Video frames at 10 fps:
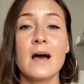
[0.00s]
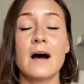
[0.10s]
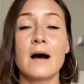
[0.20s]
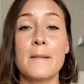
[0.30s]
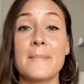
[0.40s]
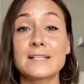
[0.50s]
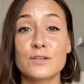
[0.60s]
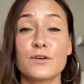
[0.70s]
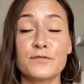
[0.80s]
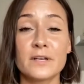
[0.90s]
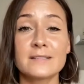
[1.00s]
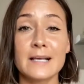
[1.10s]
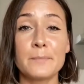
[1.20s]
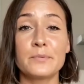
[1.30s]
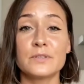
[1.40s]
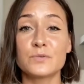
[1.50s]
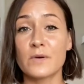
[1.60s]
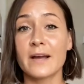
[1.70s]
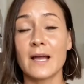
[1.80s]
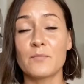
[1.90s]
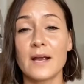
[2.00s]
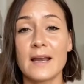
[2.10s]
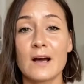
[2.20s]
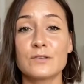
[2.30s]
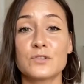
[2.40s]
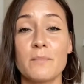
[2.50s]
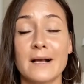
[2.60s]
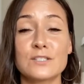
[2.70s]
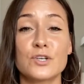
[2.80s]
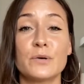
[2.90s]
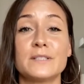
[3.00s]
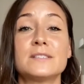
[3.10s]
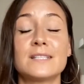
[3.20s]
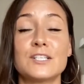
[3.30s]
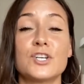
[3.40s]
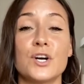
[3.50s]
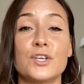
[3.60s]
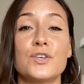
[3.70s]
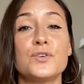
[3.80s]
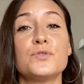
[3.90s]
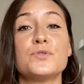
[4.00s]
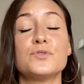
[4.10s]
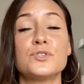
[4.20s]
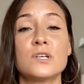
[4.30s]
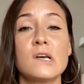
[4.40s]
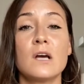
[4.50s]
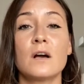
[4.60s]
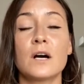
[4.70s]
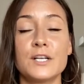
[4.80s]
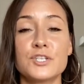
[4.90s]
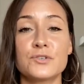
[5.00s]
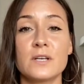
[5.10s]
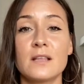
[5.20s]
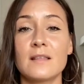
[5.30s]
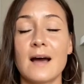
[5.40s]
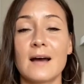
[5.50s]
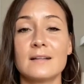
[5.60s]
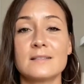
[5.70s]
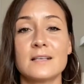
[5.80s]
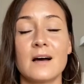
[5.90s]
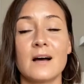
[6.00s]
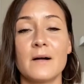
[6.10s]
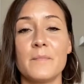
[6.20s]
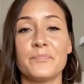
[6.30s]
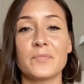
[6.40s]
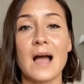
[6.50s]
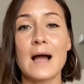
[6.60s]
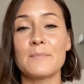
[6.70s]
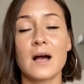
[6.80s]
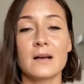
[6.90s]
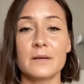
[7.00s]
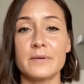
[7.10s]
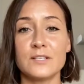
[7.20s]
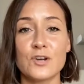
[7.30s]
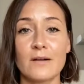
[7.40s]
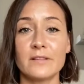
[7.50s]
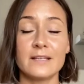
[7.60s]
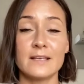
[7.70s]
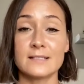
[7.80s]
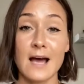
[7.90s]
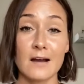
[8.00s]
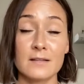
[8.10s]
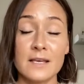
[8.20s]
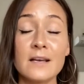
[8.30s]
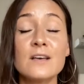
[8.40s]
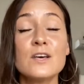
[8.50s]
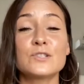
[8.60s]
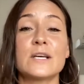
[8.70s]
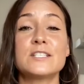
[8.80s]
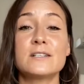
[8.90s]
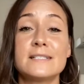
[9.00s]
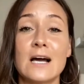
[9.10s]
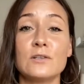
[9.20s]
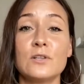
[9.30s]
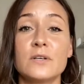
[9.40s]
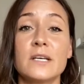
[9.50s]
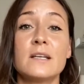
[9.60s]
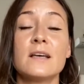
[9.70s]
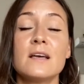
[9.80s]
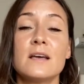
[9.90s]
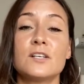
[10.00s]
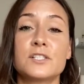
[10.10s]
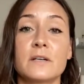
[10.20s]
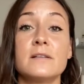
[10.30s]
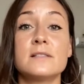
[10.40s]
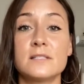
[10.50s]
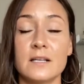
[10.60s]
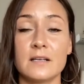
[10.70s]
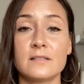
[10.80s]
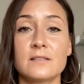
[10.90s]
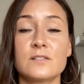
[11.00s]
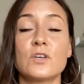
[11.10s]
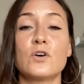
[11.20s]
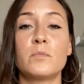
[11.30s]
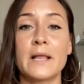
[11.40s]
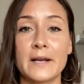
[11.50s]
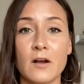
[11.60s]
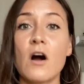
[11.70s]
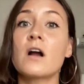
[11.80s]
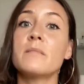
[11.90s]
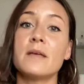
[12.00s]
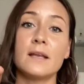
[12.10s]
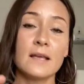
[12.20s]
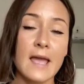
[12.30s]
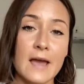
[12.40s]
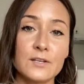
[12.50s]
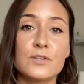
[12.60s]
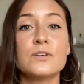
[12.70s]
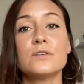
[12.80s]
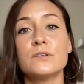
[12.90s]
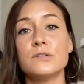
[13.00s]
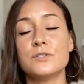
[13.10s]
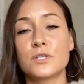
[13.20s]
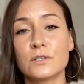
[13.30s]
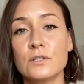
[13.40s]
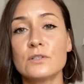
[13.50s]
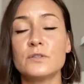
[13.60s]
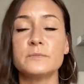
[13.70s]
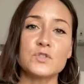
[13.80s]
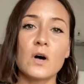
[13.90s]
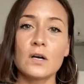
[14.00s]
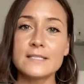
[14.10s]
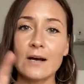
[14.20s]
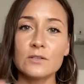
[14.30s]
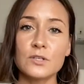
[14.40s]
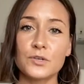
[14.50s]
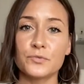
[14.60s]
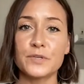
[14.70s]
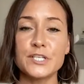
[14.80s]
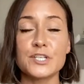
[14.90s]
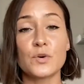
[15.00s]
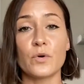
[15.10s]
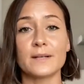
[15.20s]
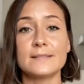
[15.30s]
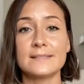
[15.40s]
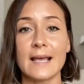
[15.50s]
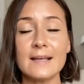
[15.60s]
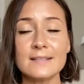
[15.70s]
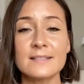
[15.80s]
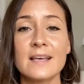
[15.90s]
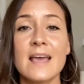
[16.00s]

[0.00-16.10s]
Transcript: Uh, Mexico, for example, is where I am right now. So Mexico is such a huge country that um, I'm not gonna be traveling the entire thing. So I just downloaded certain cities. So Playa del Carmen, Cancun, Tulum. So I'll download a region or a state.